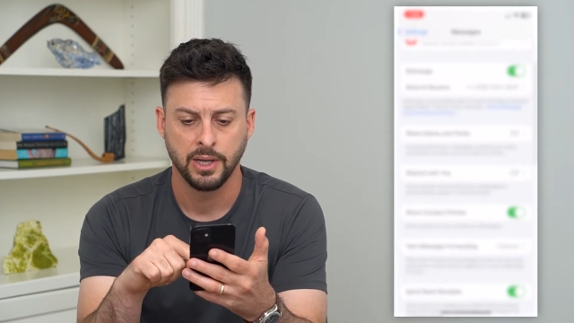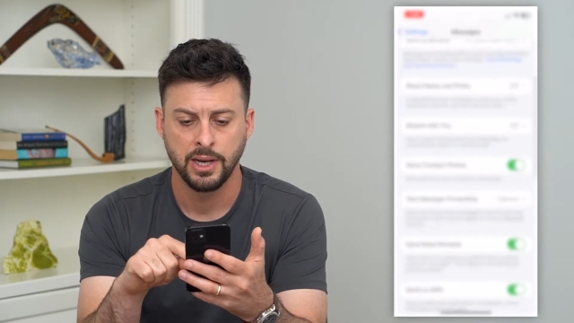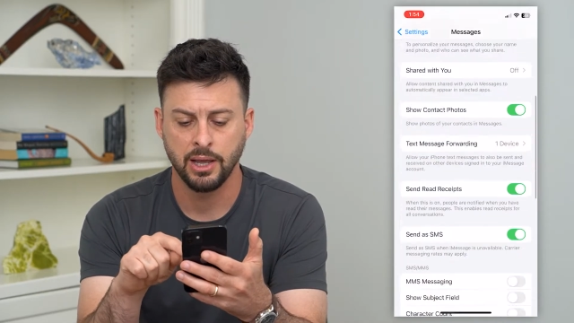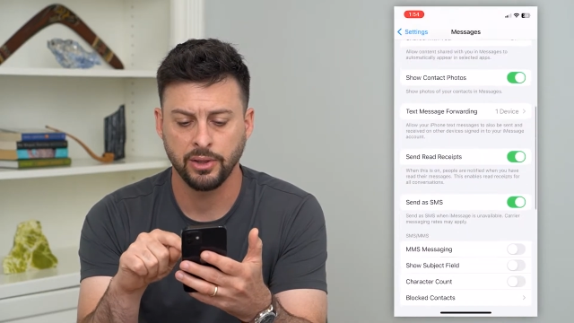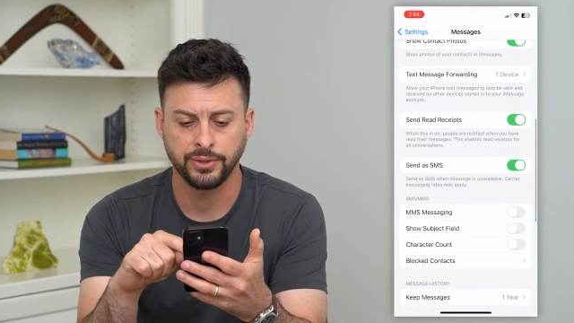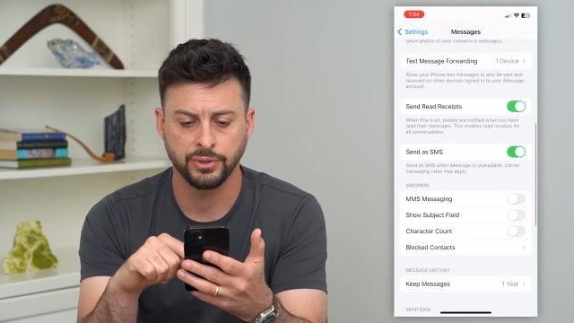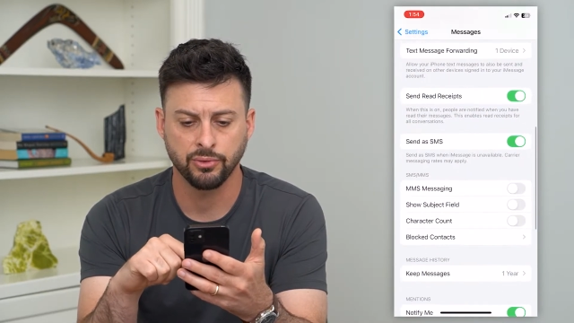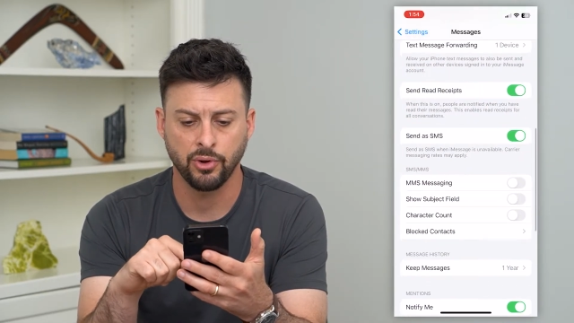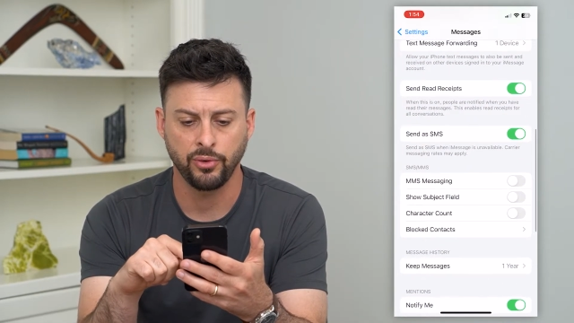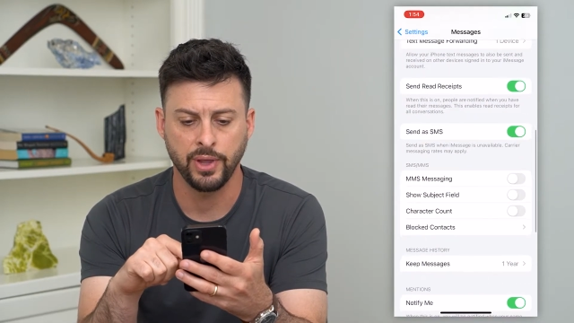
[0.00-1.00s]
Now let's
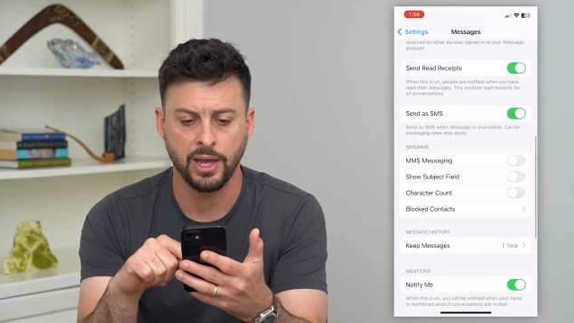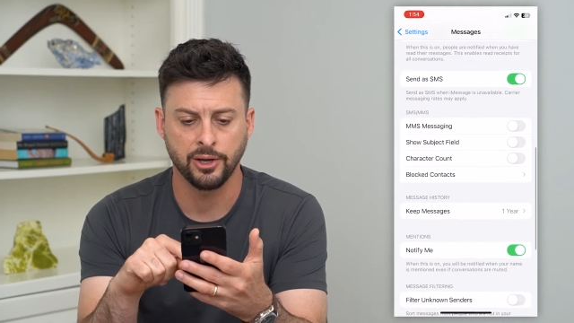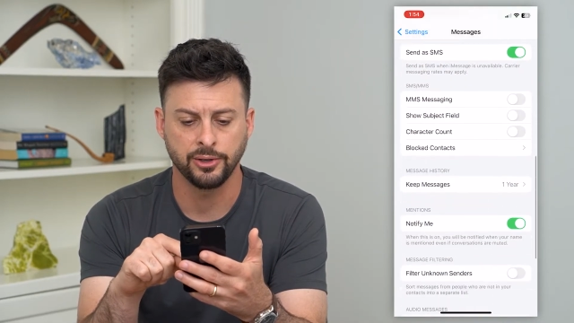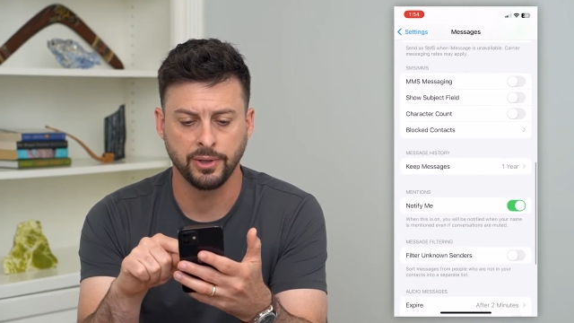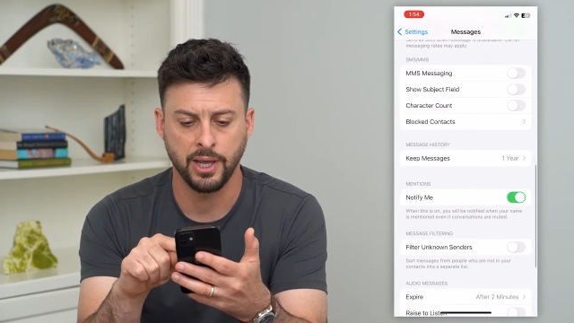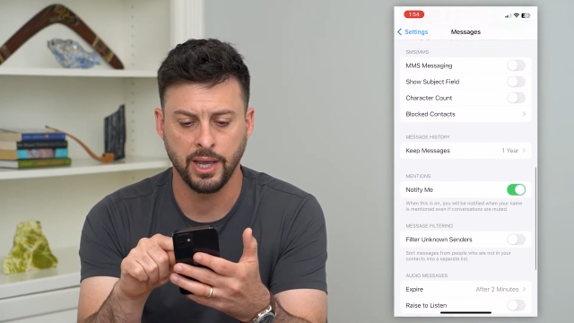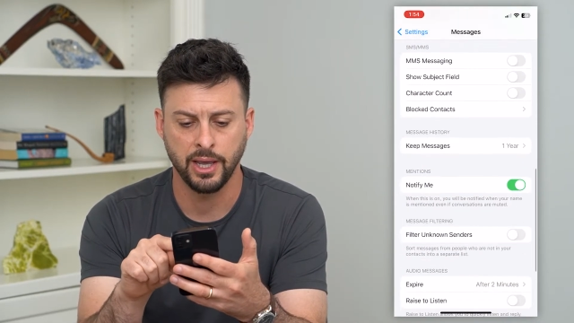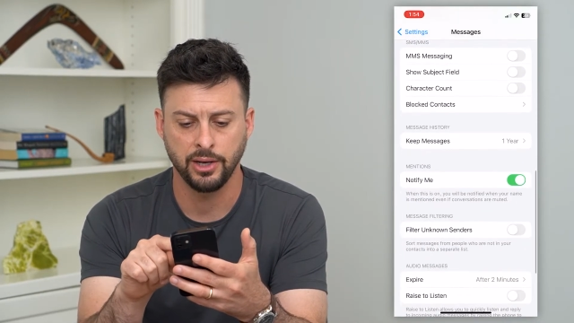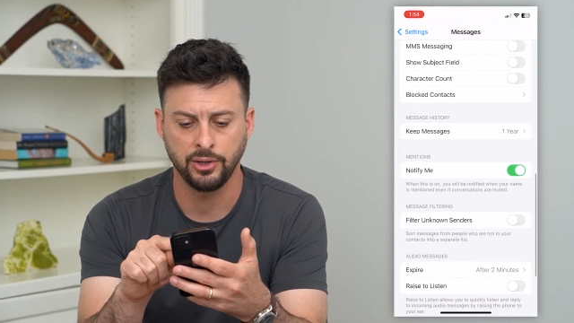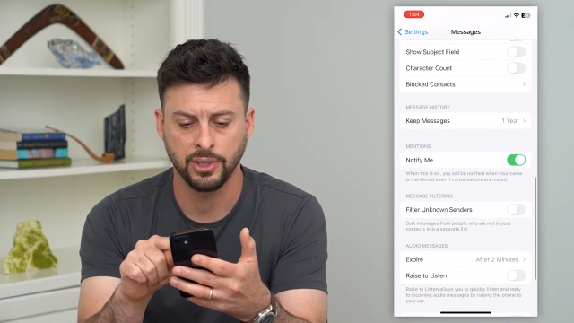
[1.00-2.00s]
scroll down
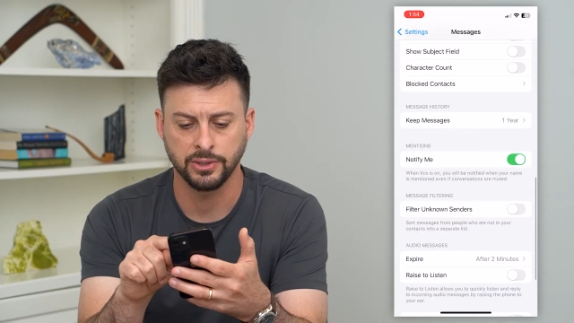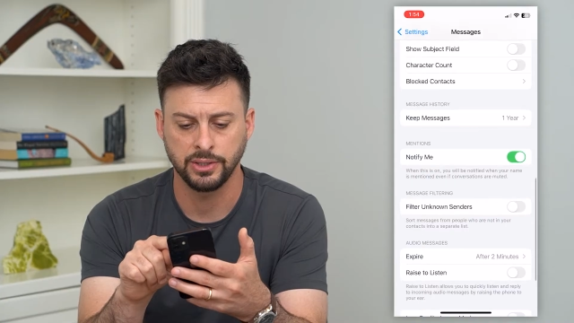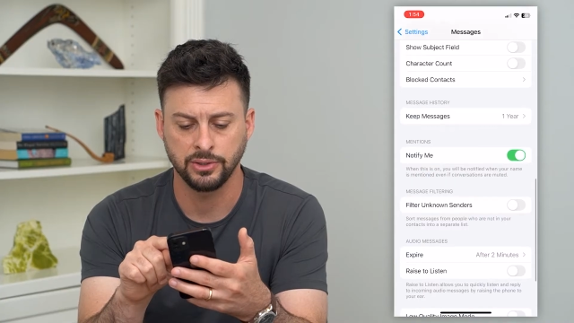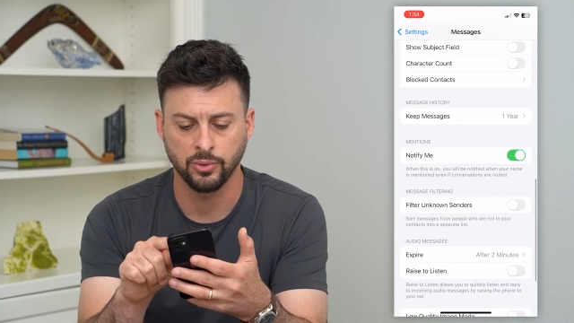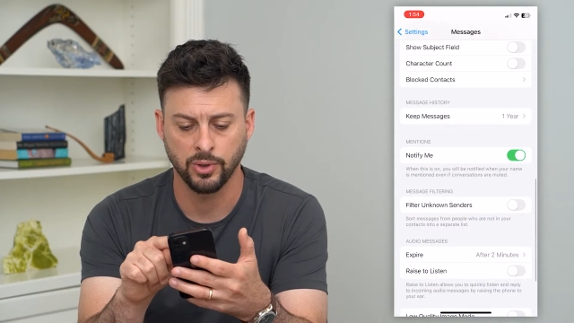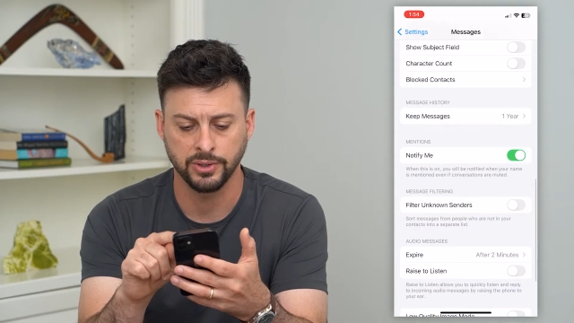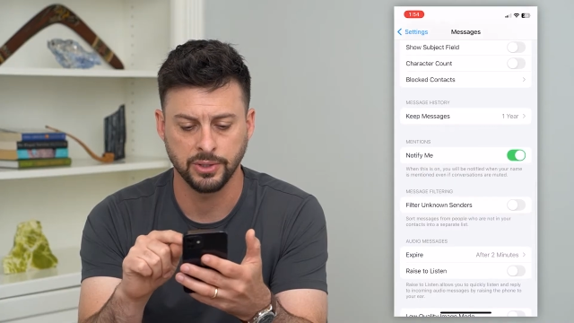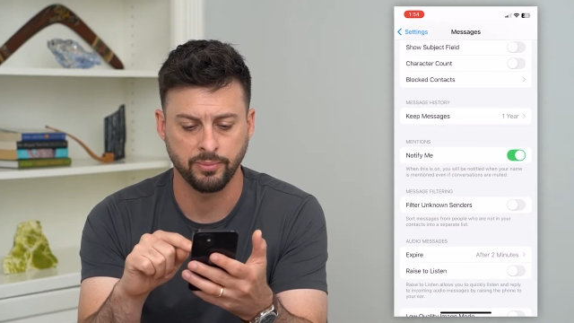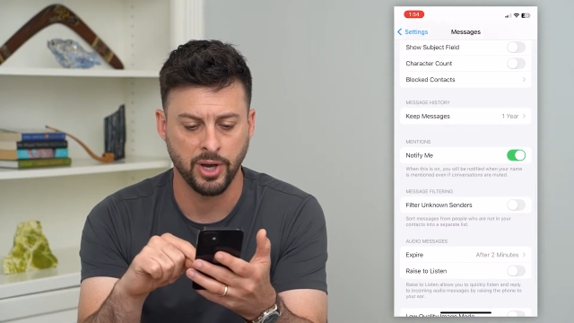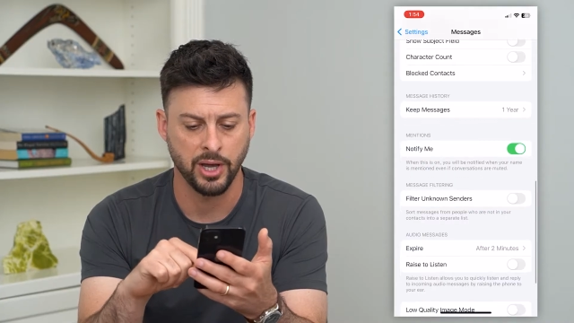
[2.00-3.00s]
and you can see towards
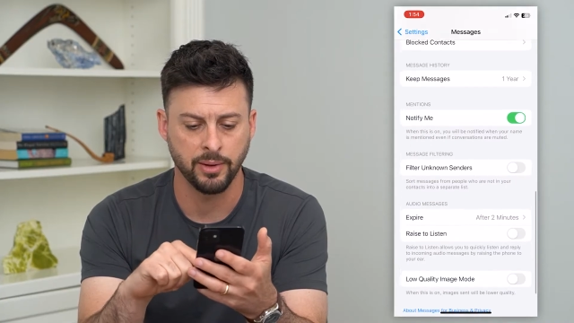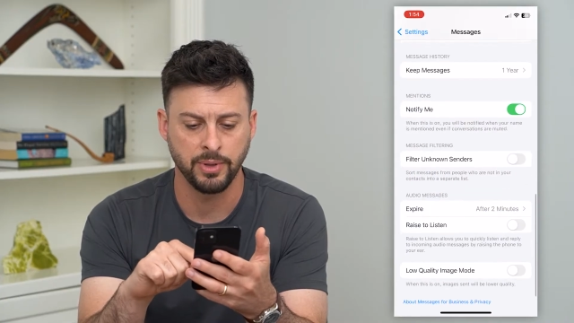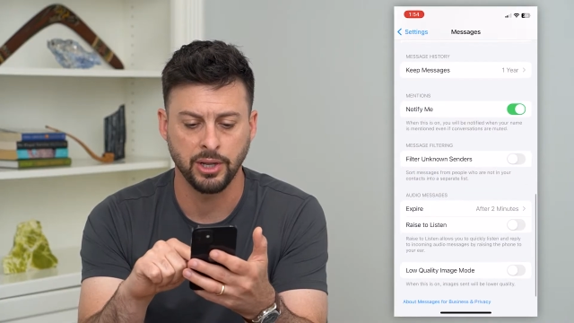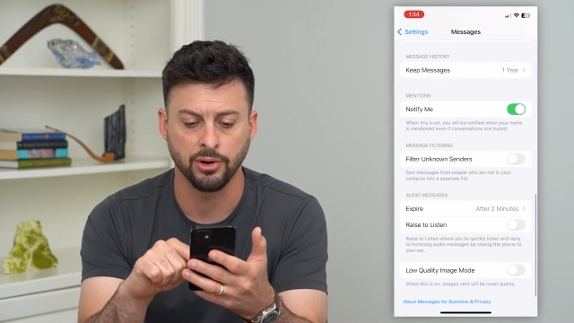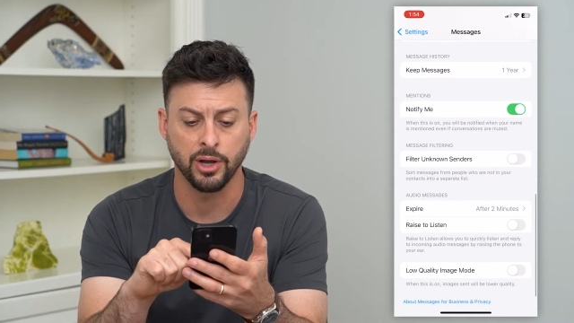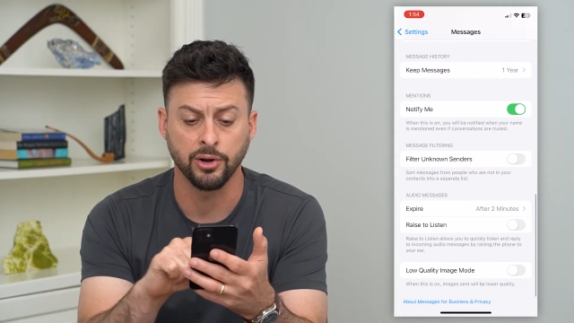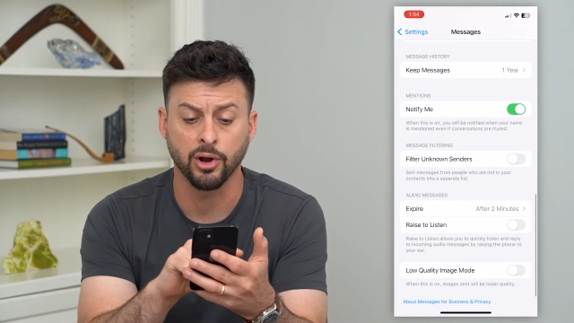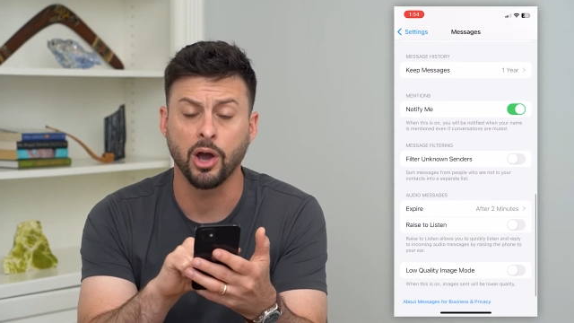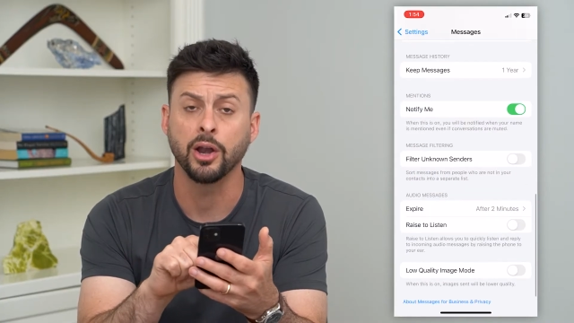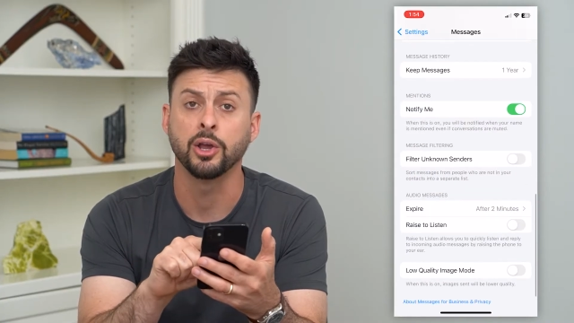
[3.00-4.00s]
the bottom here
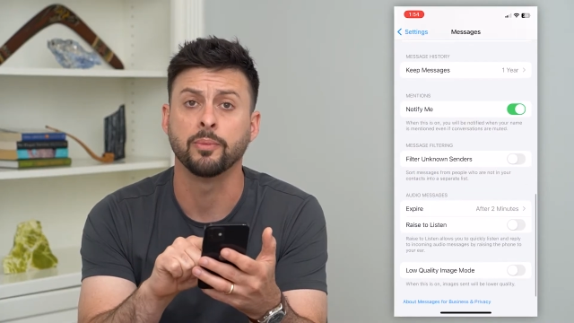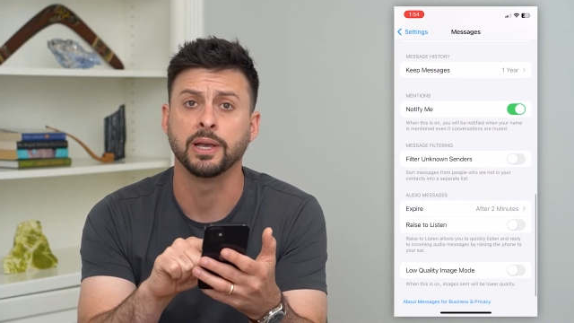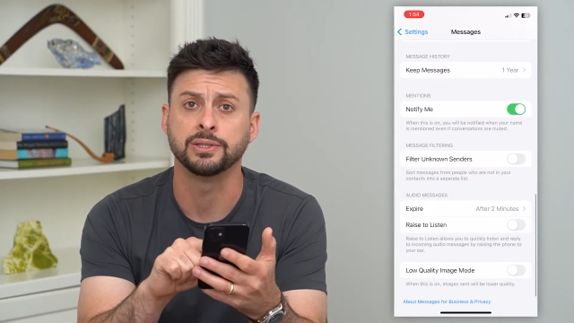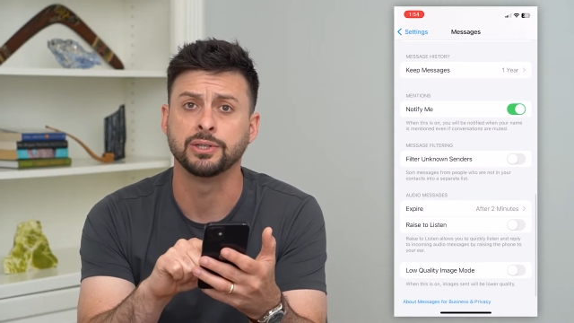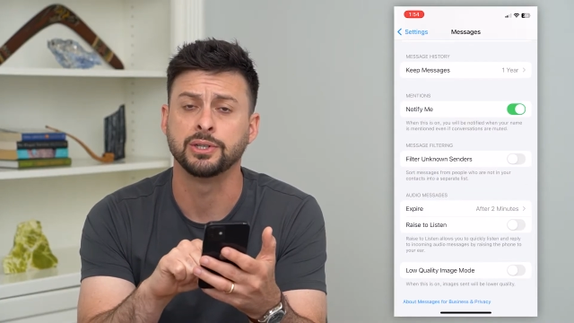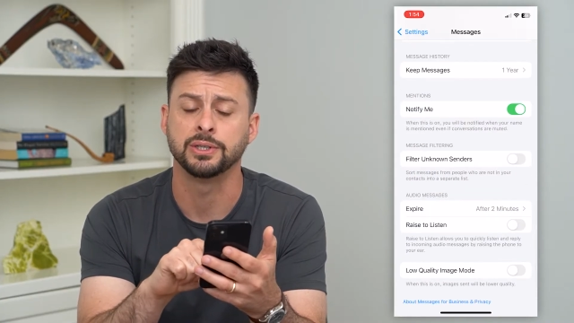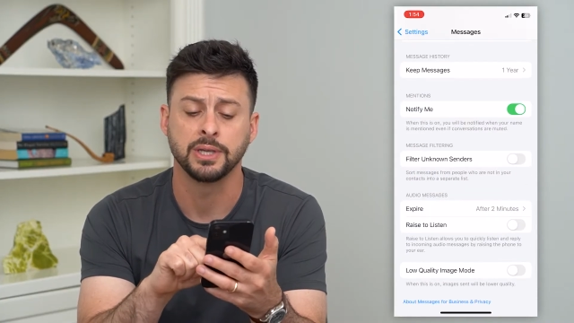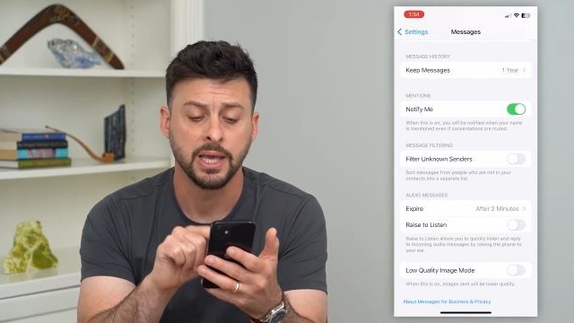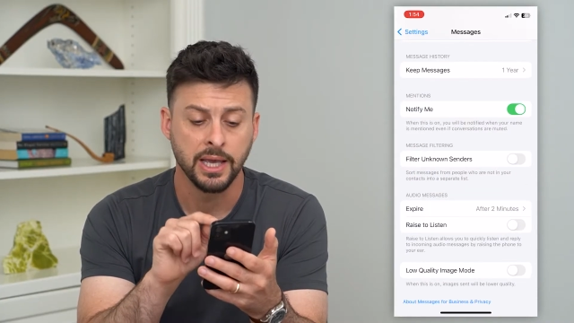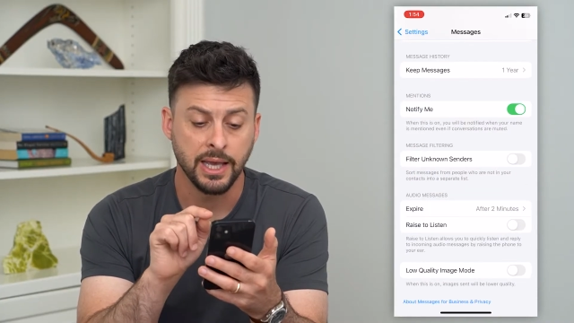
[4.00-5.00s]
under audio messages